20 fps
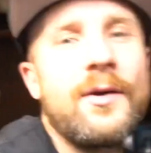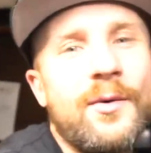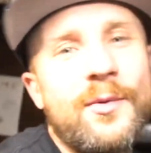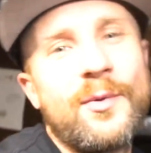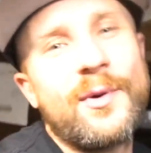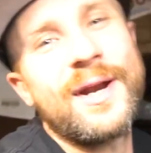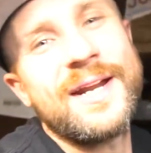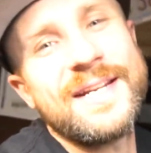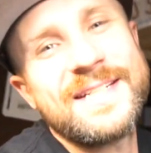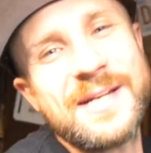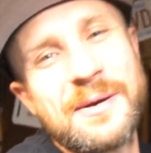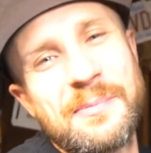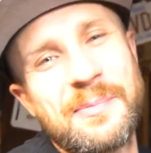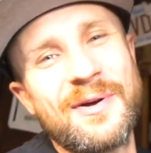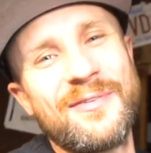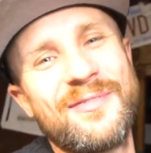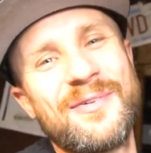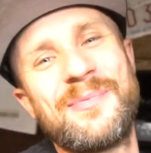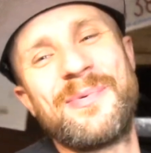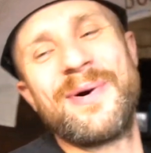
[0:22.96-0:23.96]
What is up
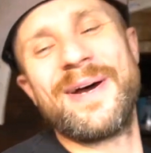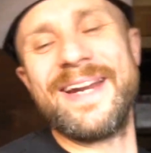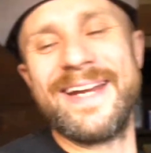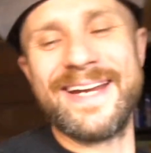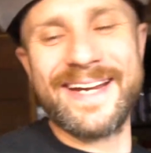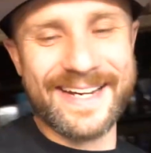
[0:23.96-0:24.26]
everybody?